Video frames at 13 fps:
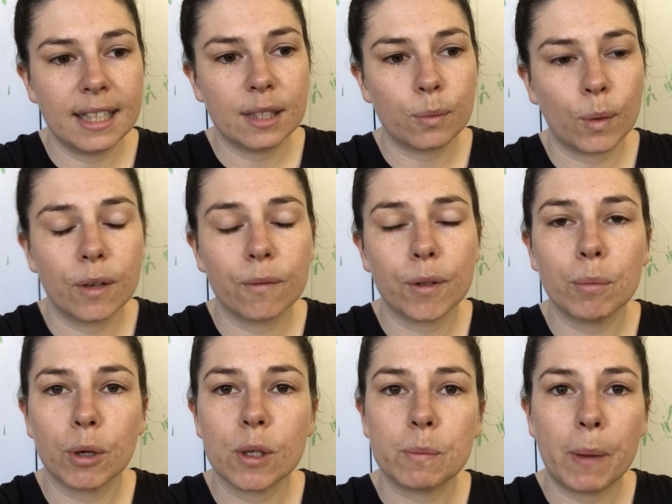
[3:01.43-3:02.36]
is one of the
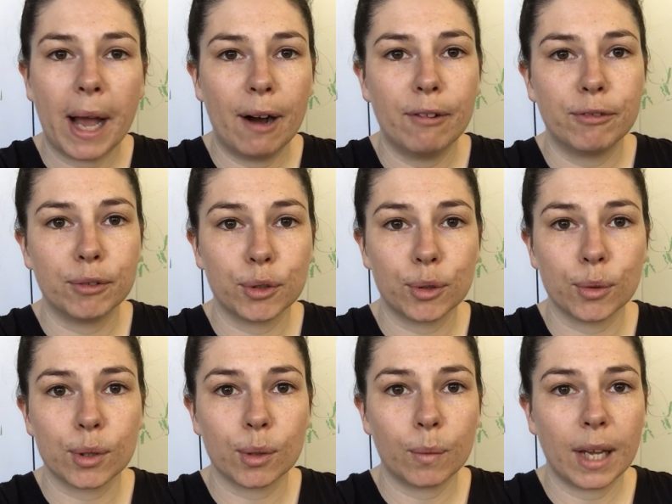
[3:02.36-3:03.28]
most powerful
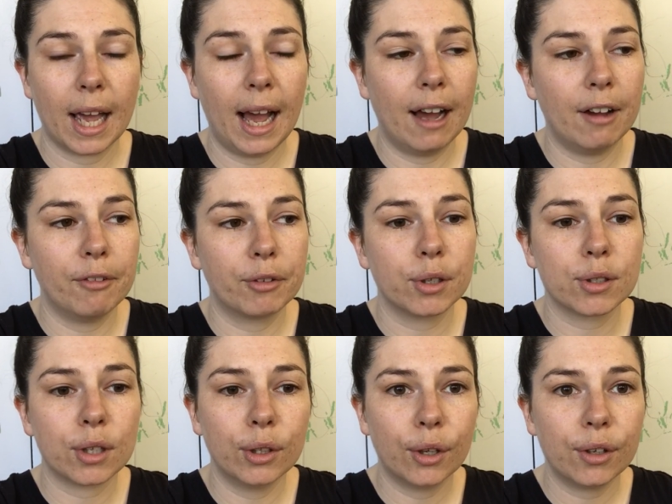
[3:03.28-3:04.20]
tools that we have, because
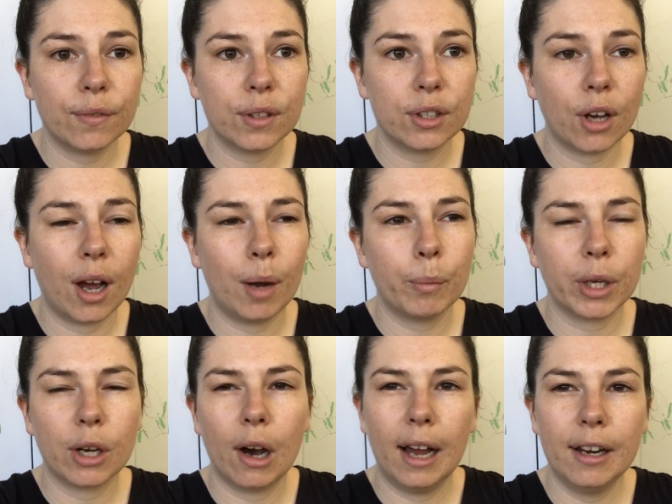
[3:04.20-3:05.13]
a lot of the time we
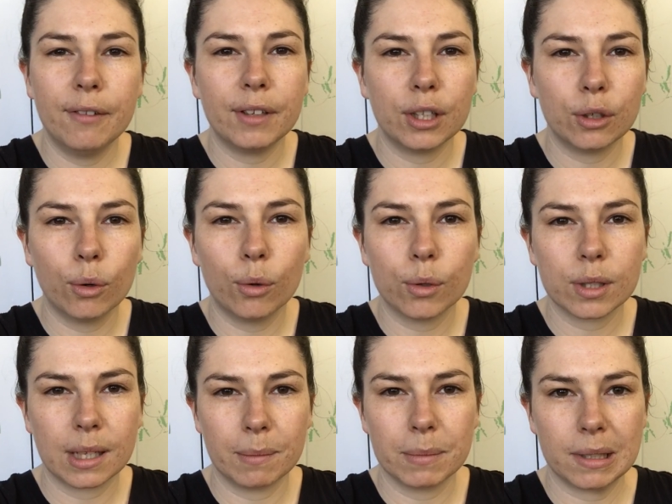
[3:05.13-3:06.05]
kind of ignore
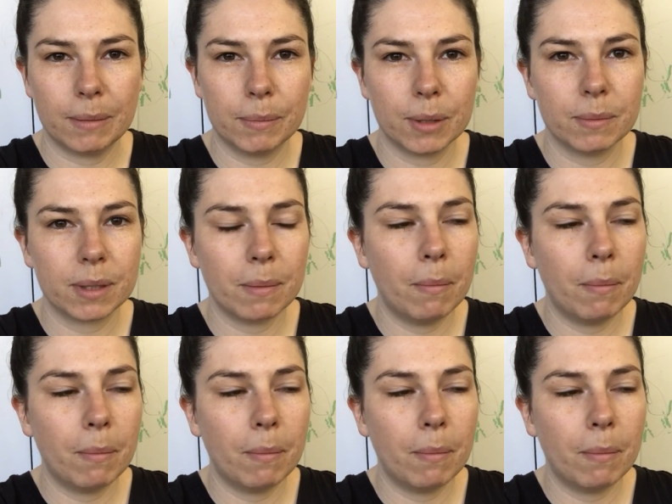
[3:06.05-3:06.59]
some symptoms.